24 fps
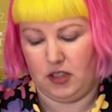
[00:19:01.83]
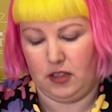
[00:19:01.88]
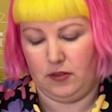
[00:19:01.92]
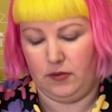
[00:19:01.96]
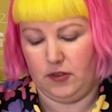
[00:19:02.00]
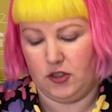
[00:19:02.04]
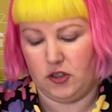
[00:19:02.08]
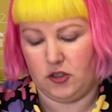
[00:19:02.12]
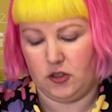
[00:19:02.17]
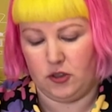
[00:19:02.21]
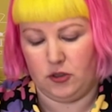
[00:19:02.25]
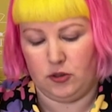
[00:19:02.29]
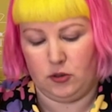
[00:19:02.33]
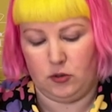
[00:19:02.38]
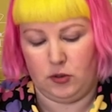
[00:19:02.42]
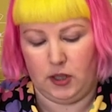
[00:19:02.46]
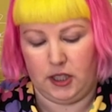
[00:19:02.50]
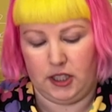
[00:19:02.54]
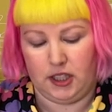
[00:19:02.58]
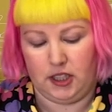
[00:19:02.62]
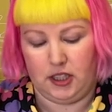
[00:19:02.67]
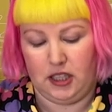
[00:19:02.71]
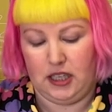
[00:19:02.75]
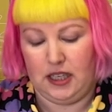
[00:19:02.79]
fish doodle
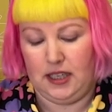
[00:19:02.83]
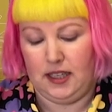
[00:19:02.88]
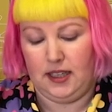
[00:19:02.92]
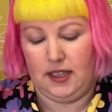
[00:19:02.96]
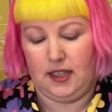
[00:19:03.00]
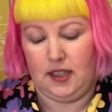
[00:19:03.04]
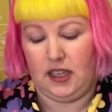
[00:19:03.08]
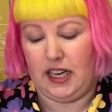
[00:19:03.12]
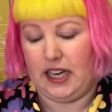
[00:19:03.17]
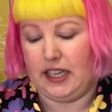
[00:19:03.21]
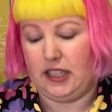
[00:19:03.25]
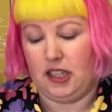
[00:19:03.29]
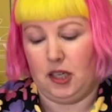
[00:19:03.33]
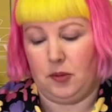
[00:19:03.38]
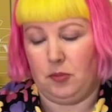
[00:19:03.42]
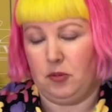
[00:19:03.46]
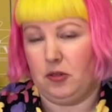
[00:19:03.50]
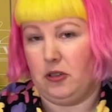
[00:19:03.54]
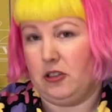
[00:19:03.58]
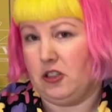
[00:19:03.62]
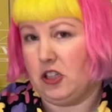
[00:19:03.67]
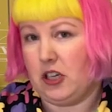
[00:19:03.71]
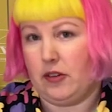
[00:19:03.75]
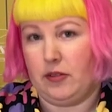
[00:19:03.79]
one ended up
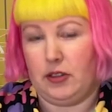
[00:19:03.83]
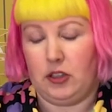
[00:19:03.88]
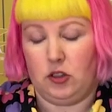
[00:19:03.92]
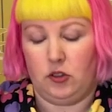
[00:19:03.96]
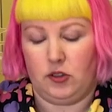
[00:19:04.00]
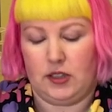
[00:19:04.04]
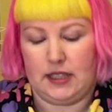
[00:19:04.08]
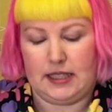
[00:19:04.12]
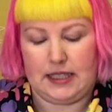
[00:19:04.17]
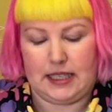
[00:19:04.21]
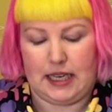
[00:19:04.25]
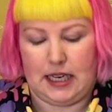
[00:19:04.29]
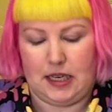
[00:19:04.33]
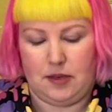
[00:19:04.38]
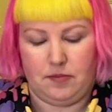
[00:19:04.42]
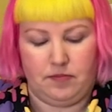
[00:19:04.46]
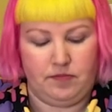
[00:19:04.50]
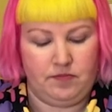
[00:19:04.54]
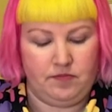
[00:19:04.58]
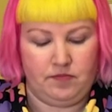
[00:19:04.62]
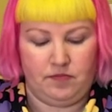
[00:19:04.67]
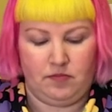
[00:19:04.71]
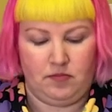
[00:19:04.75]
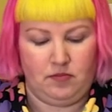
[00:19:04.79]
pretty much having all the
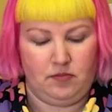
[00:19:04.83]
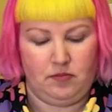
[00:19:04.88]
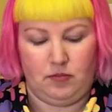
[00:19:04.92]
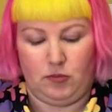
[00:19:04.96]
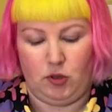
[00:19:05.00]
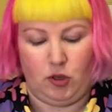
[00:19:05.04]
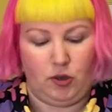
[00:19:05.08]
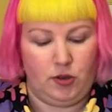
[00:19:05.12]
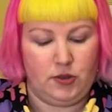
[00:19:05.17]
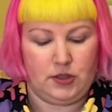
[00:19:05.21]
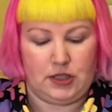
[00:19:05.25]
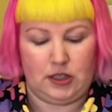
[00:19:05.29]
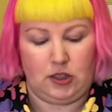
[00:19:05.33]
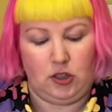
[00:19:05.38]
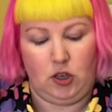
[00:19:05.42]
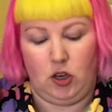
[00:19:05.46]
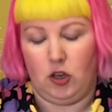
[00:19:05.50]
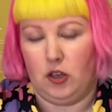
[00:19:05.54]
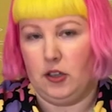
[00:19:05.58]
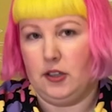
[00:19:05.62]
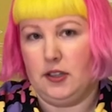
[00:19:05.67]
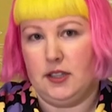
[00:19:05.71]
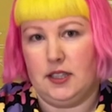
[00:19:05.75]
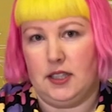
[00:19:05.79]
same pros and
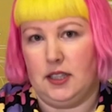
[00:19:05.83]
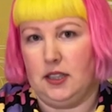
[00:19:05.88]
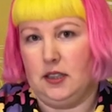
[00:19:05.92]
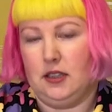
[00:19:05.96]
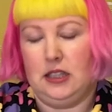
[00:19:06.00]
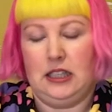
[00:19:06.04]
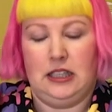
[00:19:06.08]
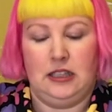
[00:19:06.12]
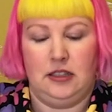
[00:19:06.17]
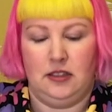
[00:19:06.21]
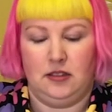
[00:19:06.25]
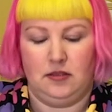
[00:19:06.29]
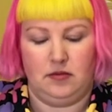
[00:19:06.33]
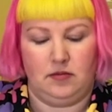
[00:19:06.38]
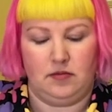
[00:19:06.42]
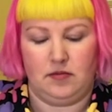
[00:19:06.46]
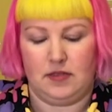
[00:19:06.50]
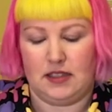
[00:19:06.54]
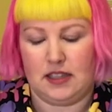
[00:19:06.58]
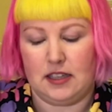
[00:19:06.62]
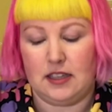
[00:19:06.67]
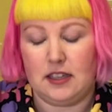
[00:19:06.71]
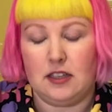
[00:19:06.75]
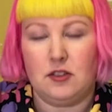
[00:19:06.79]
cons, and
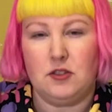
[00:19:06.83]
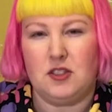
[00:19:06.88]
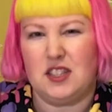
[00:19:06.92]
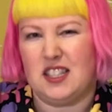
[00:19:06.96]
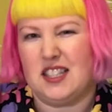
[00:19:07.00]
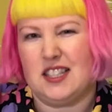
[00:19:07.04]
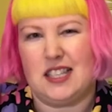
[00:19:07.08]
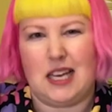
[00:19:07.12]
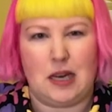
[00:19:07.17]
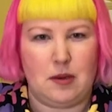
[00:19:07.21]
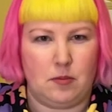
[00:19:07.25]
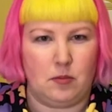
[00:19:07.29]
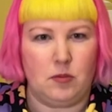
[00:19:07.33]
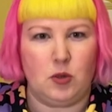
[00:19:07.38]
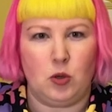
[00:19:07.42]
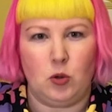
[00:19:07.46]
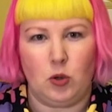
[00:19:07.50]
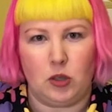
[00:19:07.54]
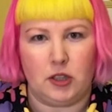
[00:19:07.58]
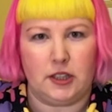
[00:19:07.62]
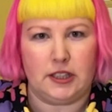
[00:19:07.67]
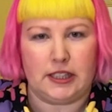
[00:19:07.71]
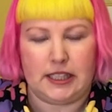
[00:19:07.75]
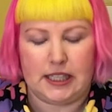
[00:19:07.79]
it was the same
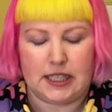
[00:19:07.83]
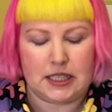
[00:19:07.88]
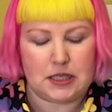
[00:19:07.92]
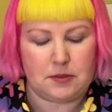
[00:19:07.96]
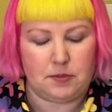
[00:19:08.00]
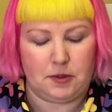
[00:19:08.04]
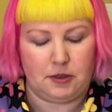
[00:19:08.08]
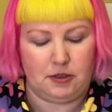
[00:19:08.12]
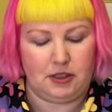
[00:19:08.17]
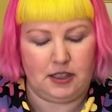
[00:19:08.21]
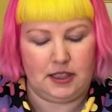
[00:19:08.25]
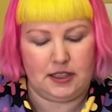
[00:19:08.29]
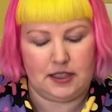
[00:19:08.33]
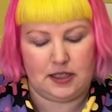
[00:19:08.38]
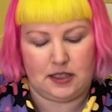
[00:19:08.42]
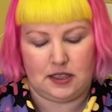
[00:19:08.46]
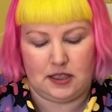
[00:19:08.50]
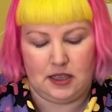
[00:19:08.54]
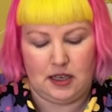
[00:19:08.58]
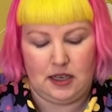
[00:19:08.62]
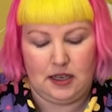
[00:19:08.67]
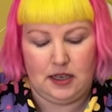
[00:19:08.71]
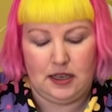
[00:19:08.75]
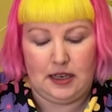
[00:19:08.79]
quality experience
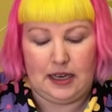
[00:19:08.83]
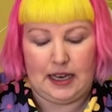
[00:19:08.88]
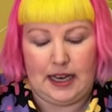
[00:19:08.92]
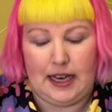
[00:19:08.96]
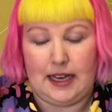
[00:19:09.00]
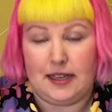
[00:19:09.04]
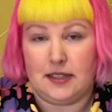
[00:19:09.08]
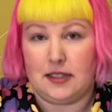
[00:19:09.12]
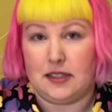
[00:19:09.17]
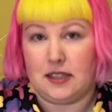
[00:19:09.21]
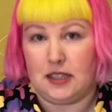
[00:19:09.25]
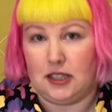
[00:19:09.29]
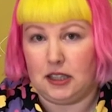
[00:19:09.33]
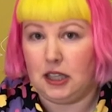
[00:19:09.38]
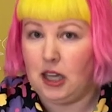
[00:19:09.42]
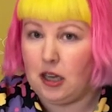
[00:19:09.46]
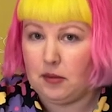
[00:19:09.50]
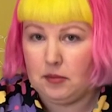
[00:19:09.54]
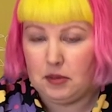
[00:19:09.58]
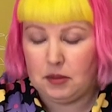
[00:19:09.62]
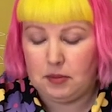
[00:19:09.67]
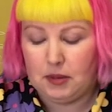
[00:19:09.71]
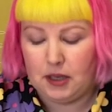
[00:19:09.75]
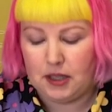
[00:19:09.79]
as the
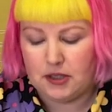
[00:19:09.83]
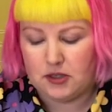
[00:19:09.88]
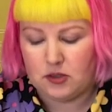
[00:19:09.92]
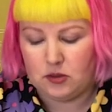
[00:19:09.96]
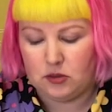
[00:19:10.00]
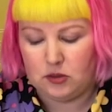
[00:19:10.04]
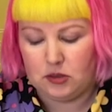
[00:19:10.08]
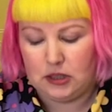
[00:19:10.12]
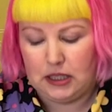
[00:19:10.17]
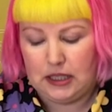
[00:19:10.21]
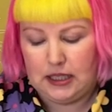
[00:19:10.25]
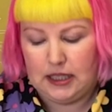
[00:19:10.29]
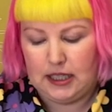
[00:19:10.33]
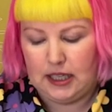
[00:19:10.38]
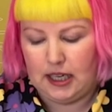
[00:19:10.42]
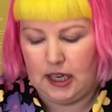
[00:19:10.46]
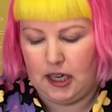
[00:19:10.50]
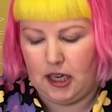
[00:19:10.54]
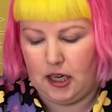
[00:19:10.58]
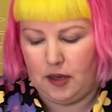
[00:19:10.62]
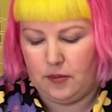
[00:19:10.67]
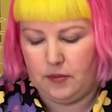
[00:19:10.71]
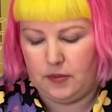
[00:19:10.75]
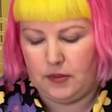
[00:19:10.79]
llama puzzle.
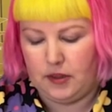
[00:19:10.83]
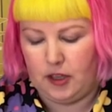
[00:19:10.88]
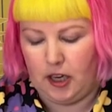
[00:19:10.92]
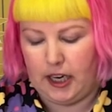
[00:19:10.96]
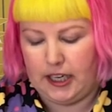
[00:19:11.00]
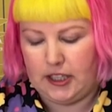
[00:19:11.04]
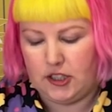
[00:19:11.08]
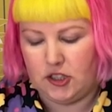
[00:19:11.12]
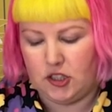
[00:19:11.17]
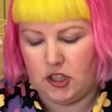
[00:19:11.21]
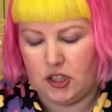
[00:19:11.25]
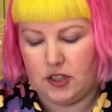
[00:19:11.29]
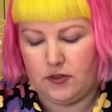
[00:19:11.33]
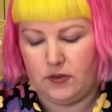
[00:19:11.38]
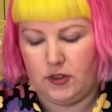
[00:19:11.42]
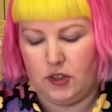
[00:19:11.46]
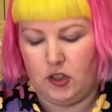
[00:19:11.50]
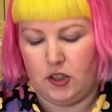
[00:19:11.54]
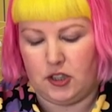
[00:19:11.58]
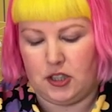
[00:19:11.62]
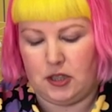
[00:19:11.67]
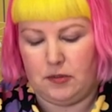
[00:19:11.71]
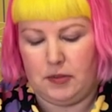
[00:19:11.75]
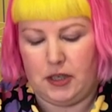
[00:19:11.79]
I just
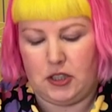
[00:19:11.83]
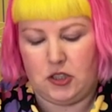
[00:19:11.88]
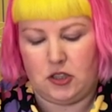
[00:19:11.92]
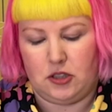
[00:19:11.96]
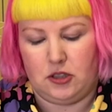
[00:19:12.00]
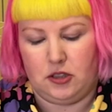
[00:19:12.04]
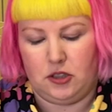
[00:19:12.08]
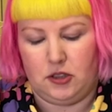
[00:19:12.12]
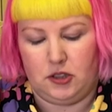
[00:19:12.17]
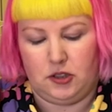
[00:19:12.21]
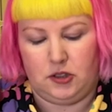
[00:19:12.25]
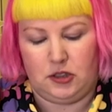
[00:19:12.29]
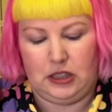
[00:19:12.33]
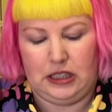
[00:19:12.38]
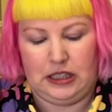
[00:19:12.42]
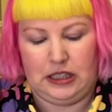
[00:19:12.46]
forgot to mention though